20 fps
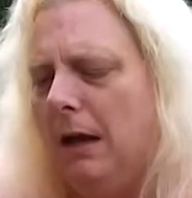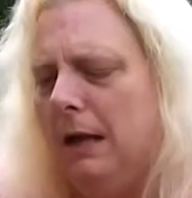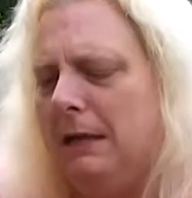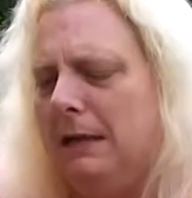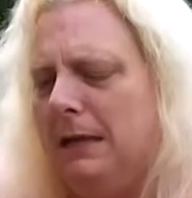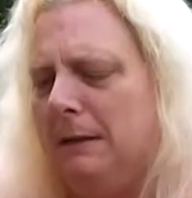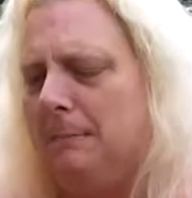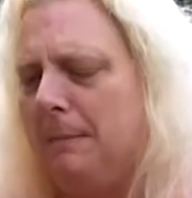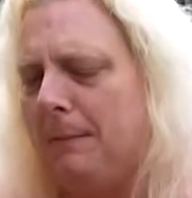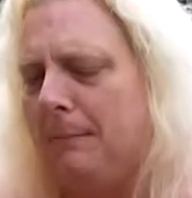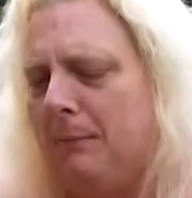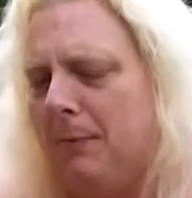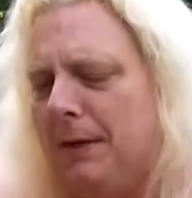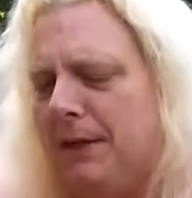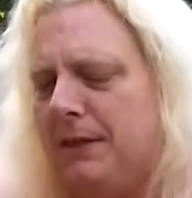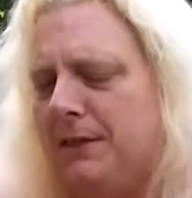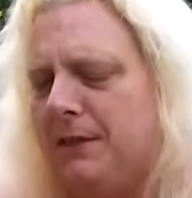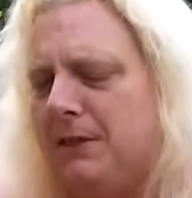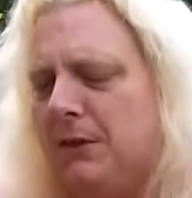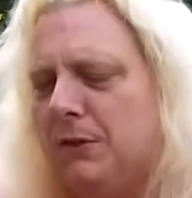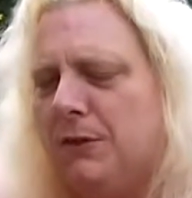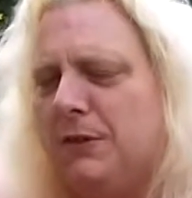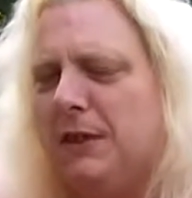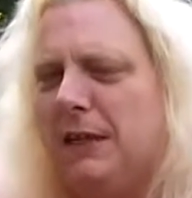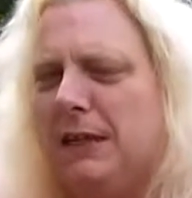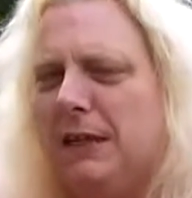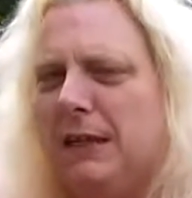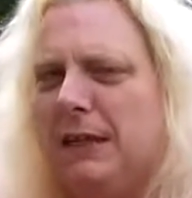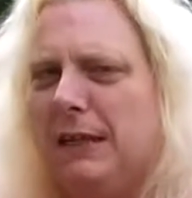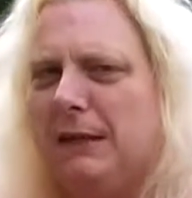and then my brain starts
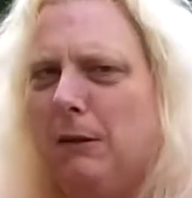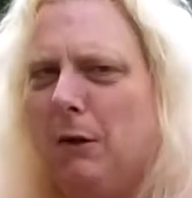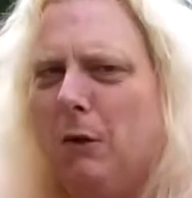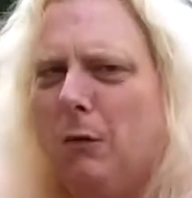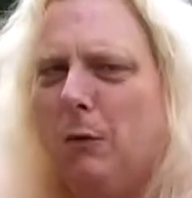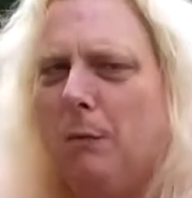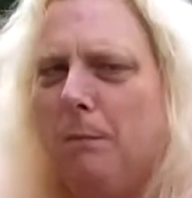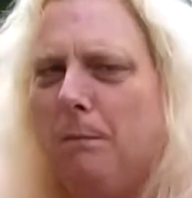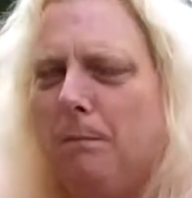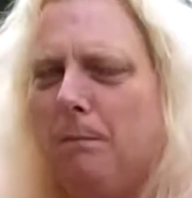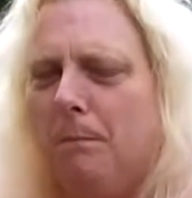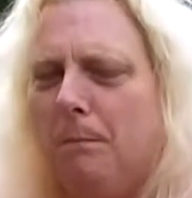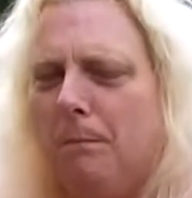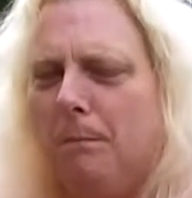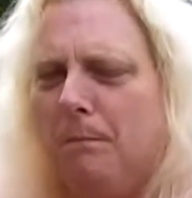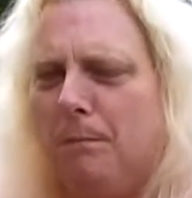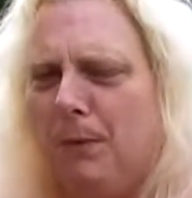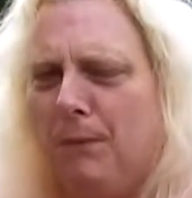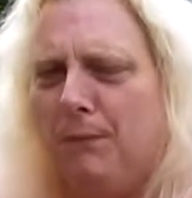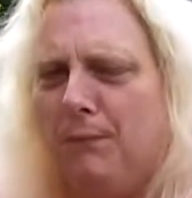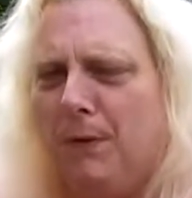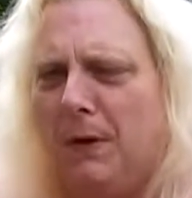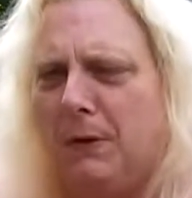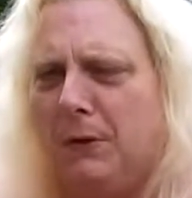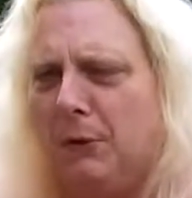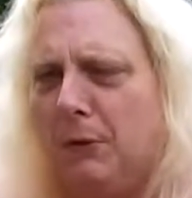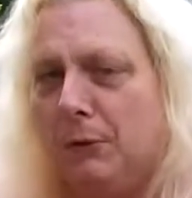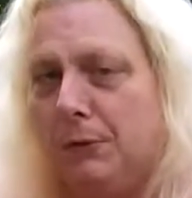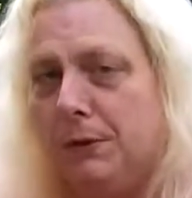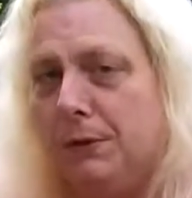to get like
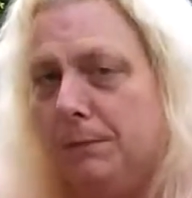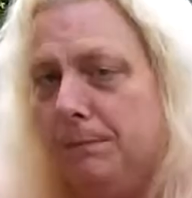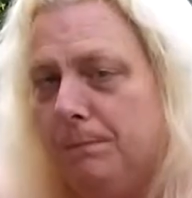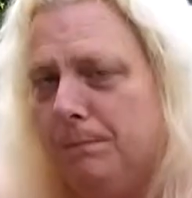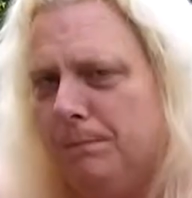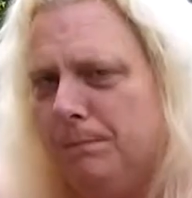befuddled.